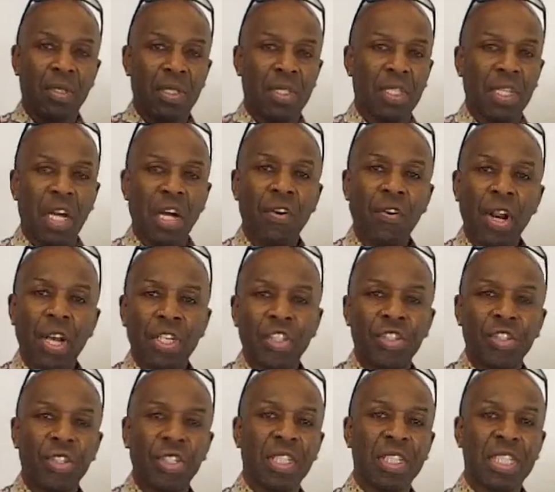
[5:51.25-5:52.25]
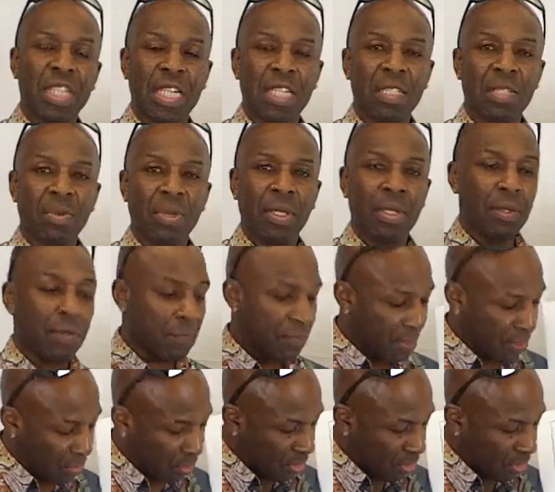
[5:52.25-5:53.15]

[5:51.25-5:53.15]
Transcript: the direction that you tend to head off in.